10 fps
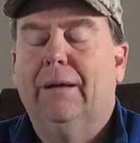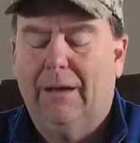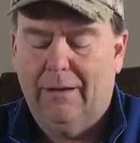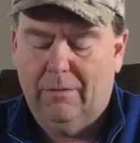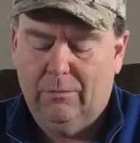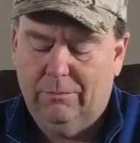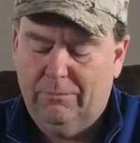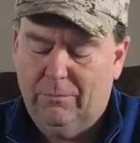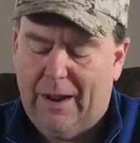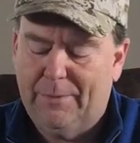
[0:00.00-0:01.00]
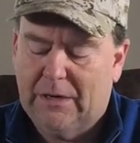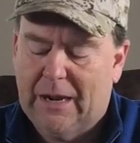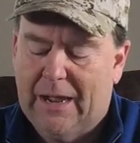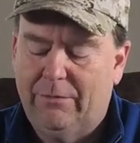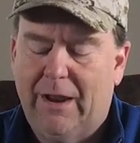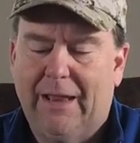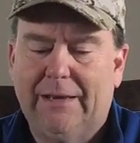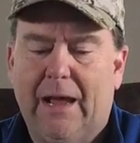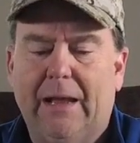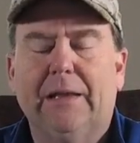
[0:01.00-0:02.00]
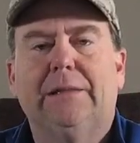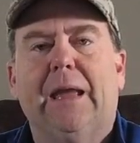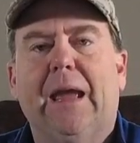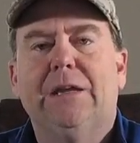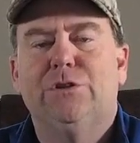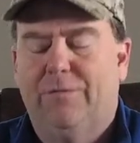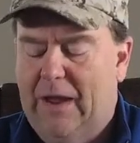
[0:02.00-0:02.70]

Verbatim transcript: Uh, Robert Conrad died at the age of